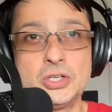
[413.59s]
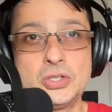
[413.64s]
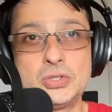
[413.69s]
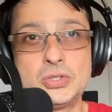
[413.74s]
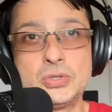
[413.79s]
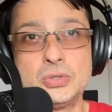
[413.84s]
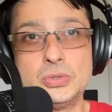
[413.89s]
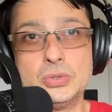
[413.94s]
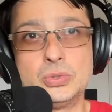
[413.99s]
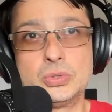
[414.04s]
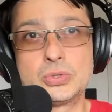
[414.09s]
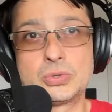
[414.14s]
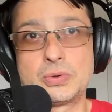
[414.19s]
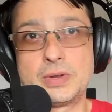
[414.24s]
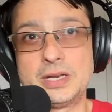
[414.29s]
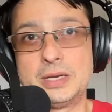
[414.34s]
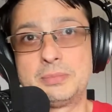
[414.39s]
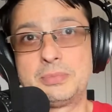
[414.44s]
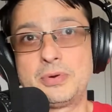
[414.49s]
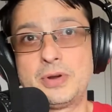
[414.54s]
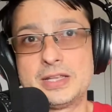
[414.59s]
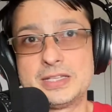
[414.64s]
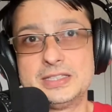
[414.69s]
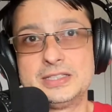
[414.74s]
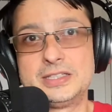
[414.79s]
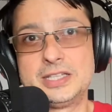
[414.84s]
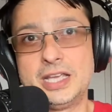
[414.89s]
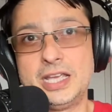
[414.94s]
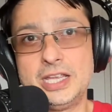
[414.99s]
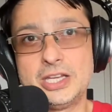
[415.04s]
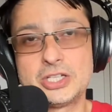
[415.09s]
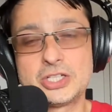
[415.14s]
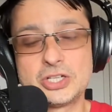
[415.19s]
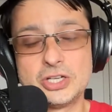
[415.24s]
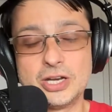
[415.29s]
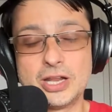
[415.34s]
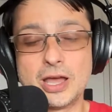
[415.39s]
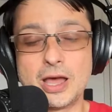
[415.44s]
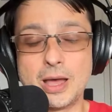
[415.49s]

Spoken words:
to create a presentation